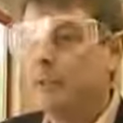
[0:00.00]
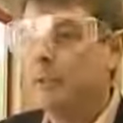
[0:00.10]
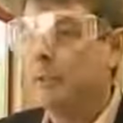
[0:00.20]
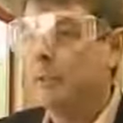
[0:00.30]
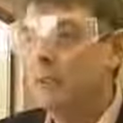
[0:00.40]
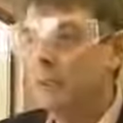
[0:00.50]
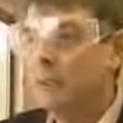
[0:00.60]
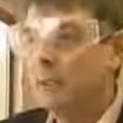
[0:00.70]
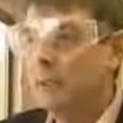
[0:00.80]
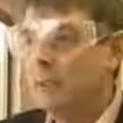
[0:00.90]
And
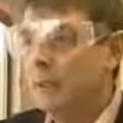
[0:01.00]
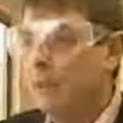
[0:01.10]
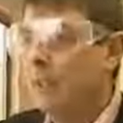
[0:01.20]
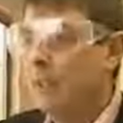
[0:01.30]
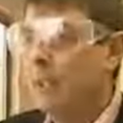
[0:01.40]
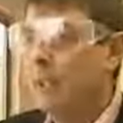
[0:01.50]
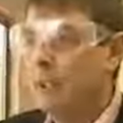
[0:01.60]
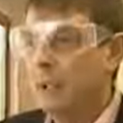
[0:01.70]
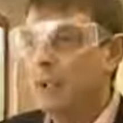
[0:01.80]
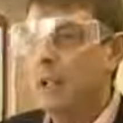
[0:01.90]
capturing it, that's the key thing,
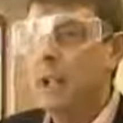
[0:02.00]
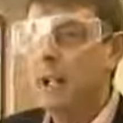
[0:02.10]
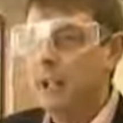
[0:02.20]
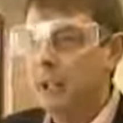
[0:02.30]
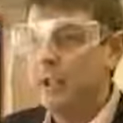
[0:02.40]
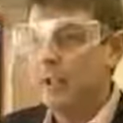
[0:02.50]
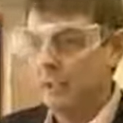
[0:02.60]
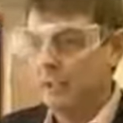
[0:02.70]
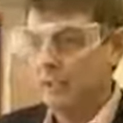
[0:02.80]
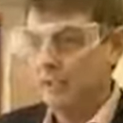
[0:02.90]
isn't it? It's all about
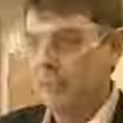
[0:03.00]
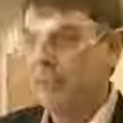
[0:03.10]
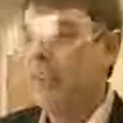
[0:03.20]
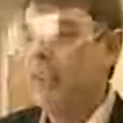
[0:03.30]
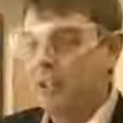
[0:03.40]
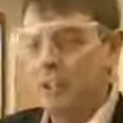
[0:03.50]
capturing this energy.